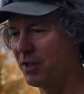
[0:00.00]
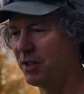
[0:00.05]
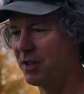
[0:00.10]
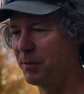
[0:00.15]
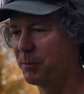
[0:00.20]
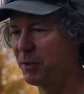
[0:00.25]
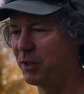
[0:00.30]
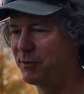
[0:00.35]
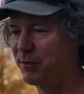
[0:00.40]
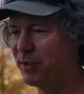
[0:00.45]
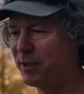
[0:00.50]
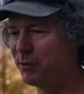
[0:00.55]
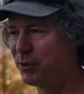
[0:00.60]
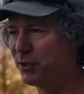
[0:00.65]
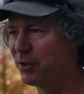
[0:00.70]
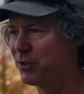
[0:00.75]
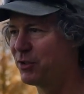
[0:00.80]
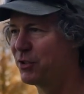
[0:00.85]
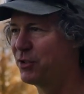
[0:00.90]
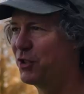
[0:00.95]
Uh, my
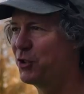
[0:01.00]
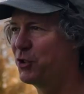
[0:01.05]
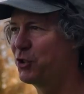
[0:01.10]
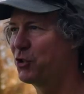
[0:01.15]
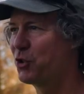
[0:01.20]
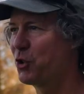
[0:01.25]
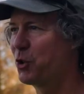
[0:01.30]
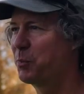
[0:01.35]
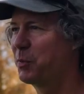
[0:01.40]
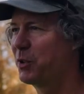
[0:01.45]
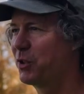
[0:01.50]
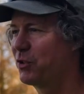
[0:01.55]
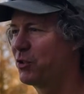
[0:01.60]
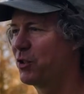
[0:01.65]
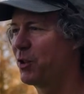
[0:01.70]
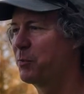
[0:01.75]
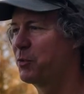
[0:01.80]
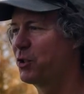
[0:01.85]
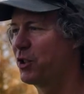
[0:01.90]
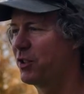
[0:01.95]
favorite digiscoping
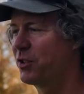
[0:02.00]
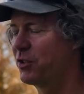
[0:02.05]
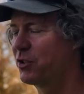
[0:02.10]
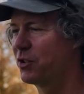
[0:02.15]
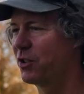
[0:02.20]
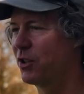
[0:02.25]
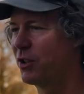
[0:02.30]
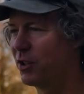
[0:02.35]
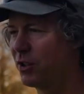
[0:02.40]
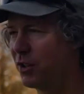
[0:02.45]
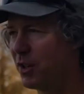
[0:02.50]
subjects are